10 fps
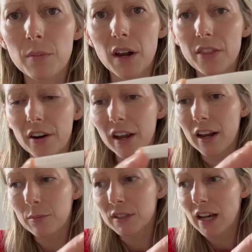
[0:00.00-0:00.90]
but I thought I
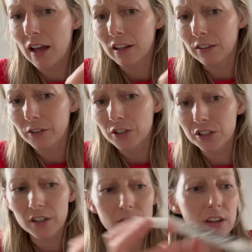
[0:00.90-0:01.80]
had a metallic
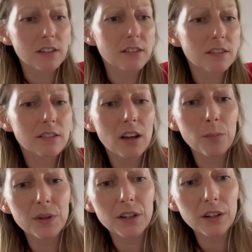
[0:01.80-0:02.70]
version of this
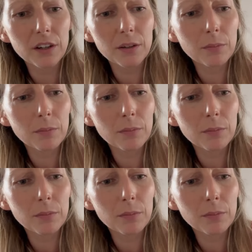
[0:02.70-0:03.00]
up here